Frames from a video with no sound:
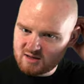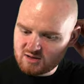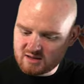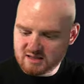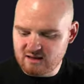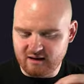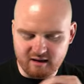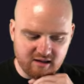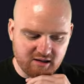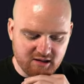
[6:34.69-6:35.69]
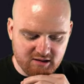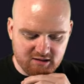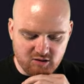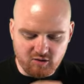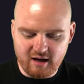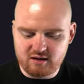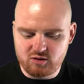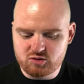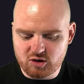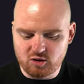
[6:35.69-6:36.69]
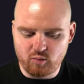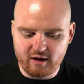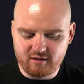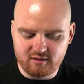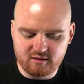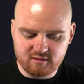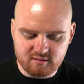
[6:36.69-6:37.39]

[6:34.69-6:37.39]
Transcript: So you can say like create user with